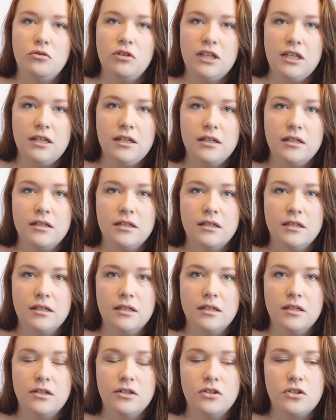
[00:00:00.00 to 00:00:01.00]
need
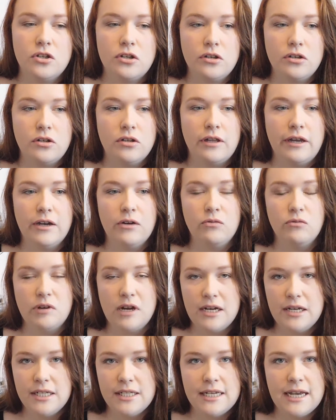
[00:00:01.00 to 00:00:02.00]
to like
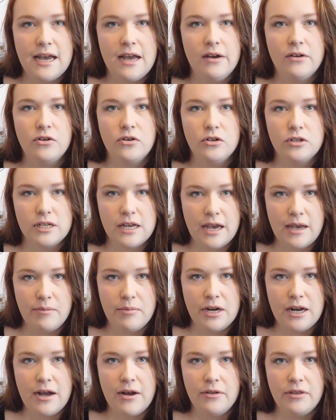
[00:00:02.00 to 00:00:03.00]
write it down or type
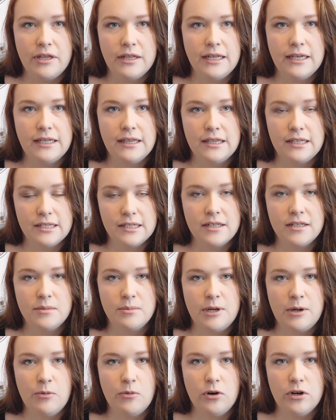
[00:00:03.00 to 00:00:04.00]
it out that like this is
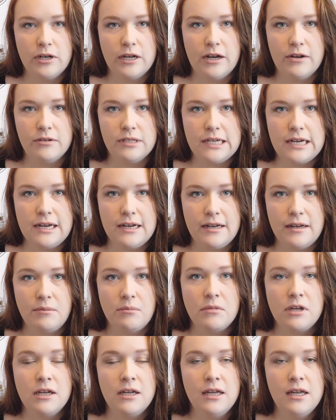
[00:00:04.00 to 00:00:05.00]
my workout
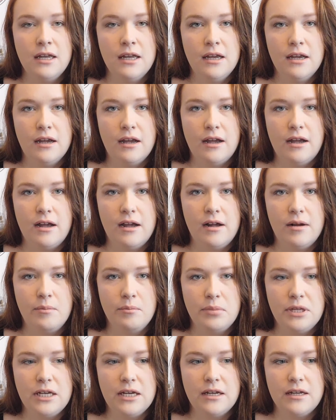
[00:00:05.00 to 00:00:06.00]
time,
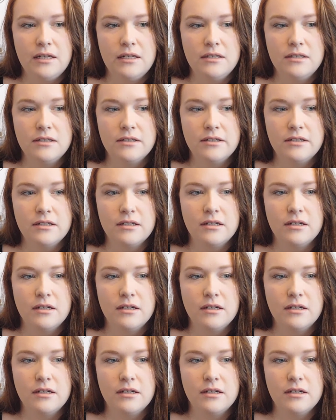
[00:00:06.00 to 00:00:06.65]
because